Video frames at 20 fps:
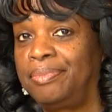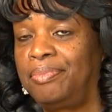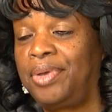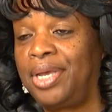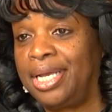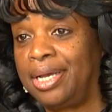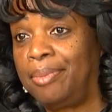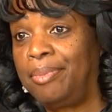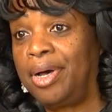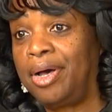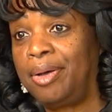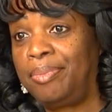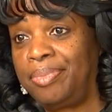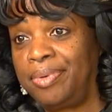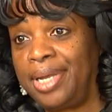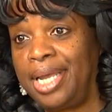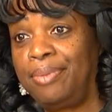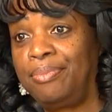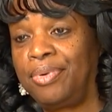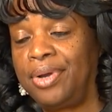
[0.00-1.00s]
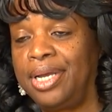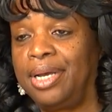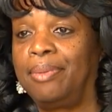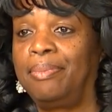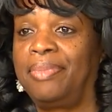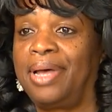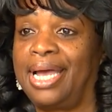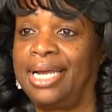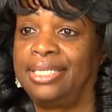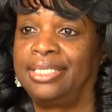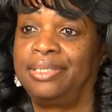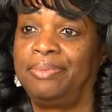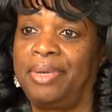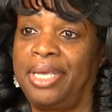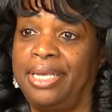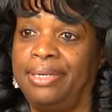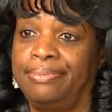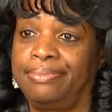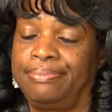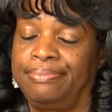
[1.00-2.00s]
pick them up and bring them back to
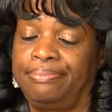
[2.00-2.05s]
me.